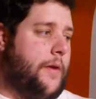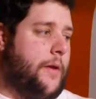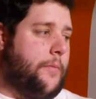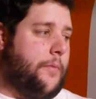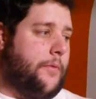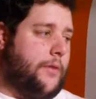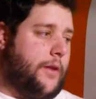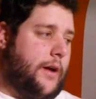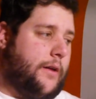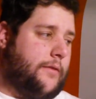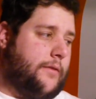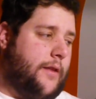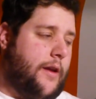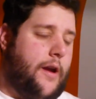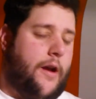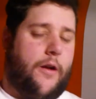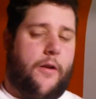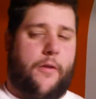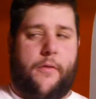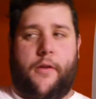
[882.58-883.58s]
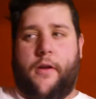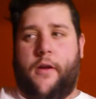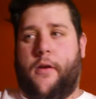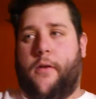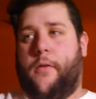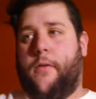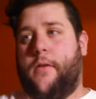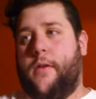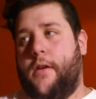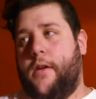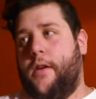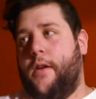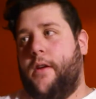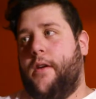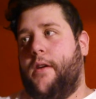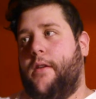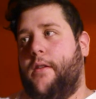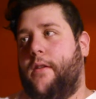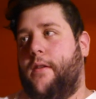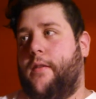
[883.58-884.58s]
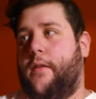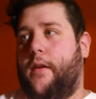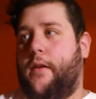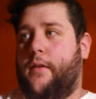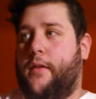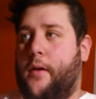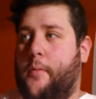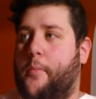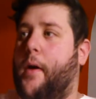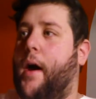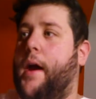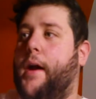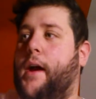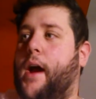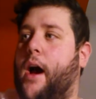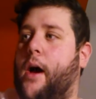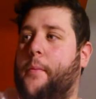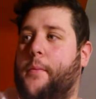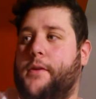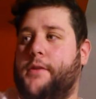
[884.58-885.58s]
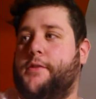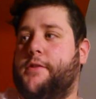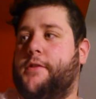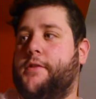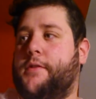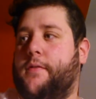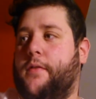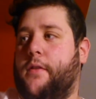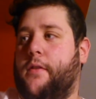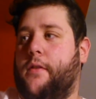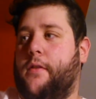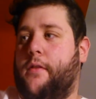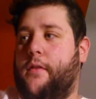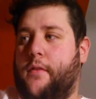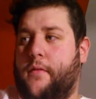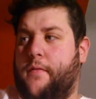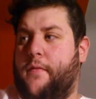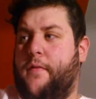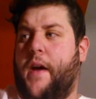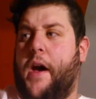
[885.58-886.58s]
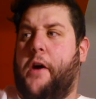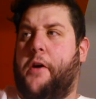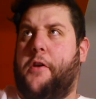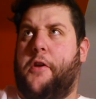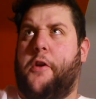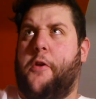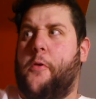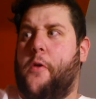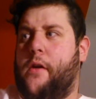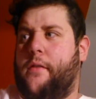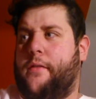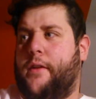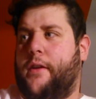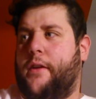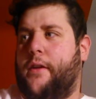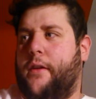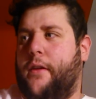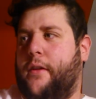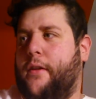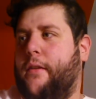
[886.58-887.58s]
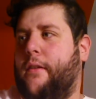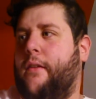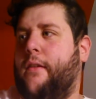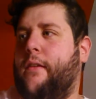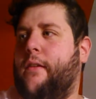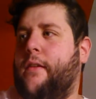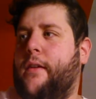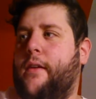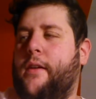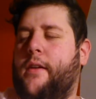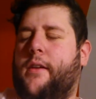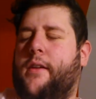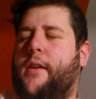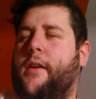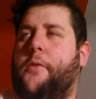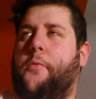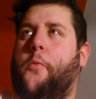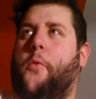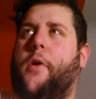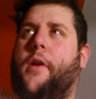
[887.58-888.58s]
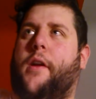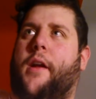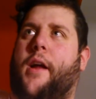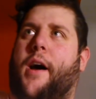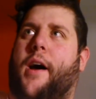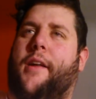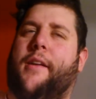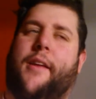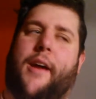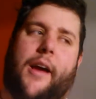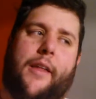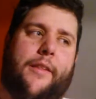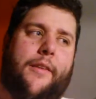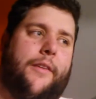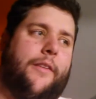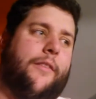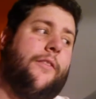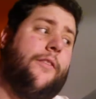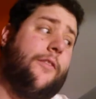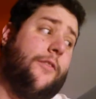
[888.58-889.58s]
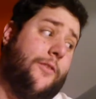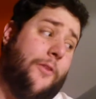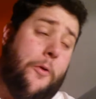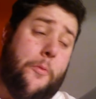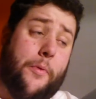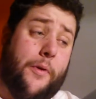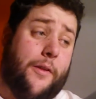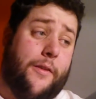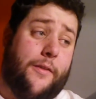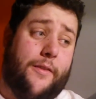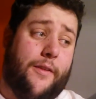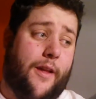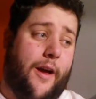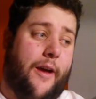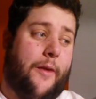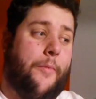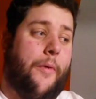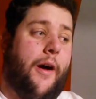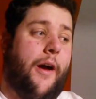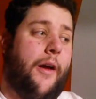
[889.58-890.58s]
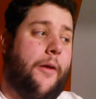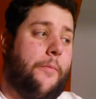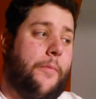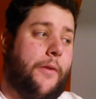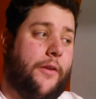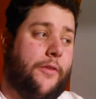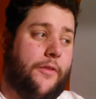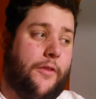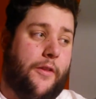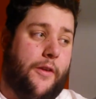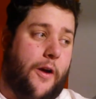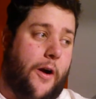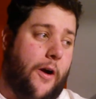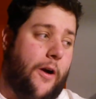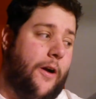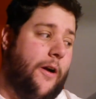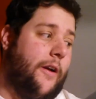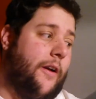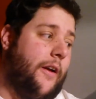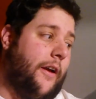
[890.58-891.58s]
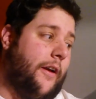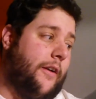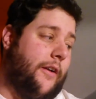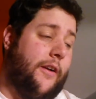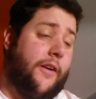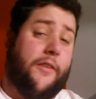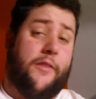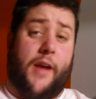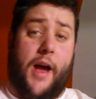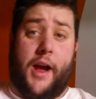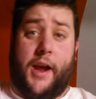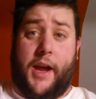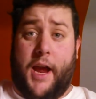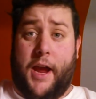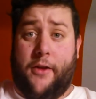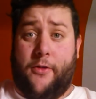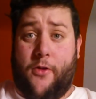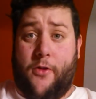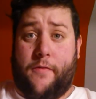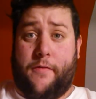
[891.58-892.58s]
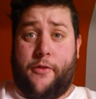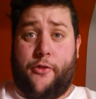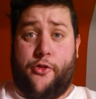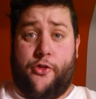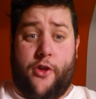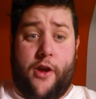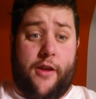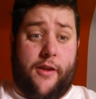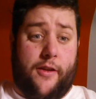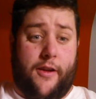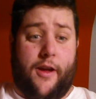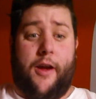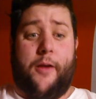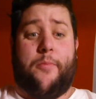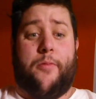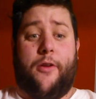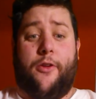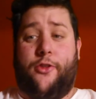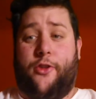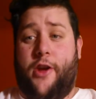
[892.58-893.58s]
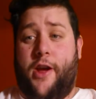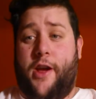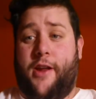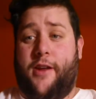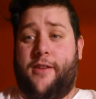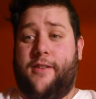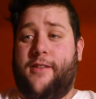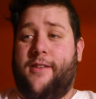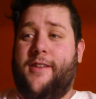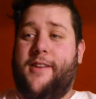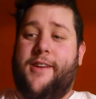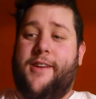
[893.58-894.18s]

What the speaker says: people out there who, you know, they buy comics just for the value of it and whatnot. I think it's stupid. I buy it because of the art, because I can't draw for shit, and I appreciate it.